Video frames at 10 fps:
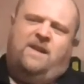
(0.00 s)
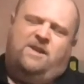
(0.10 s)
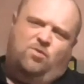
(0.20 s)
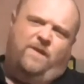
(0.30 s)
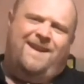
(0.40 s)

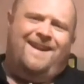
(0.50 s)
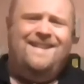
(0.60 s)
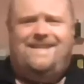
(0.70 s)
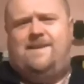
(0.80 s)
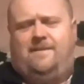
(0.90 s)
So the
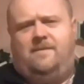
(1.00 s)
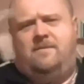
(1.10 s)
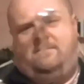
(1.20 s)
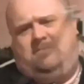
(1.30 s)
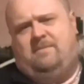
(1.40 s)
idea
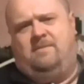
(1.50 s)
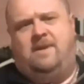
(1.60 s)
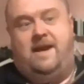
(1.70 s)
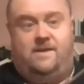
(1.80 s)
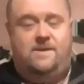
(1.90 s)

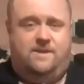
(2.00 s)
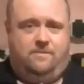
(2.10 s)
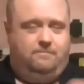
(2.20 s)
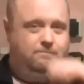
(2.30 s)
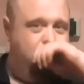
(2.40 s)

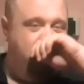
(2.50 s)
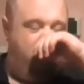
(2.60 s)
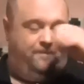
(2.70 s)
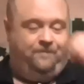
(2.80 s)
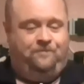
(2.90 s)
is,
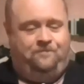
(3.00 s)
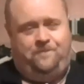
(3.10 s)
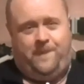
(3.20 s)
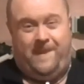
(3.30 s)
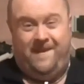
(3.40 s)

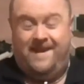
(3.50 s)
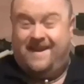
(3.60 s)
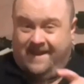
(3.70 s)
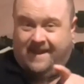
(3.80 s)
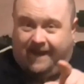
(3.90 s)

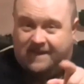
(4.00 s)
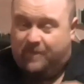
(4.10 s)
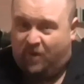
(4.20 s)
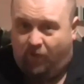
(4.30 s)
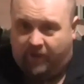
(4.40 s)
and
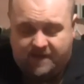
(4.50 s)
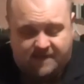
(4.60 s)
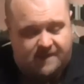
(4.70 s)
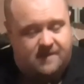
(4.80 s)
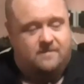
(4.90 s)
to be
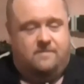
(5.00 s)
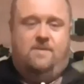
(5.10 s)
honest,